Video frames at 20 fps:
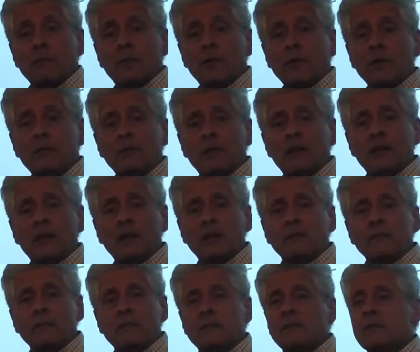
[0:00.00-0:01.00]
bottom
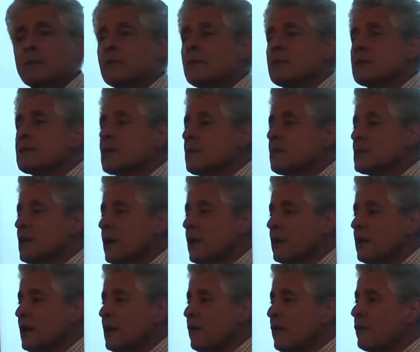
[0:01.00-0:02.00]
line,
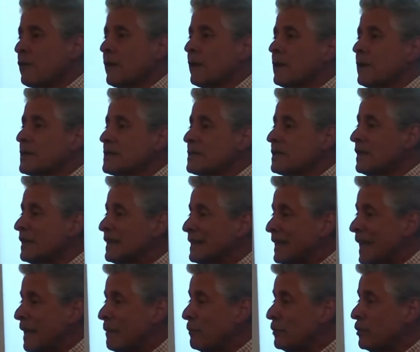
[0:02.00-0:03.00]
Sub-Saharan Africa is
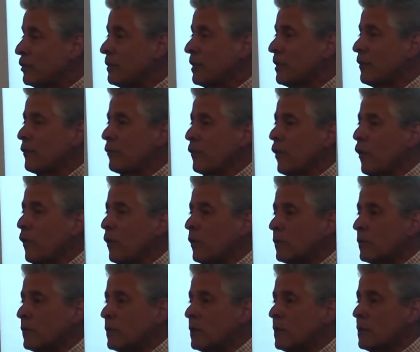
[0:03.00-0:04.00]
condemned to this
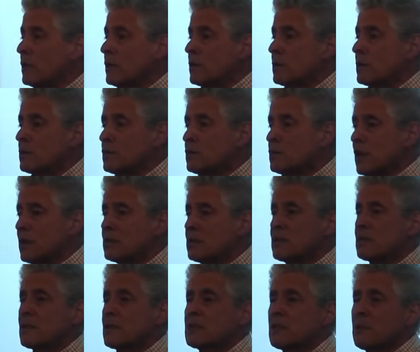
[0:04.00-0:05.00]
role,
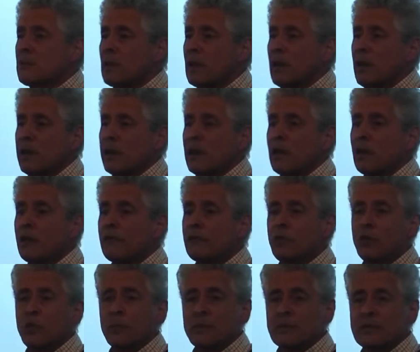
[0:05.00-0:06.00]
just the supplier of
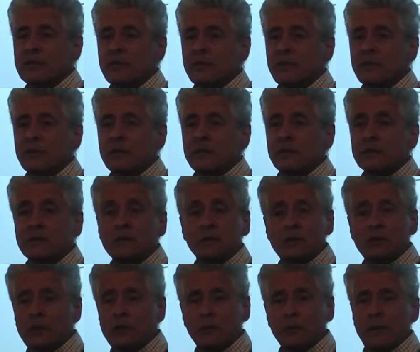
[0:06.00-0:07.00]
raw materials,
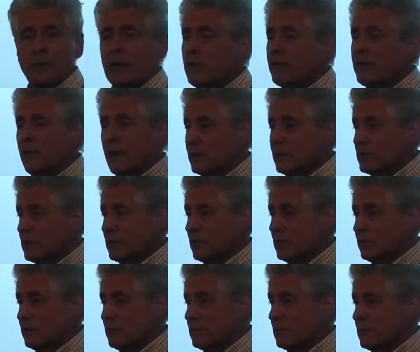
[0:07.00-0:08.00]
not a
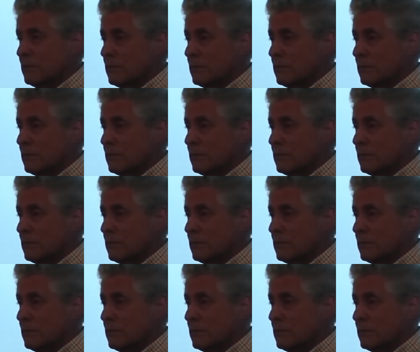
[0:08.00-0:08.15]
manufacturer.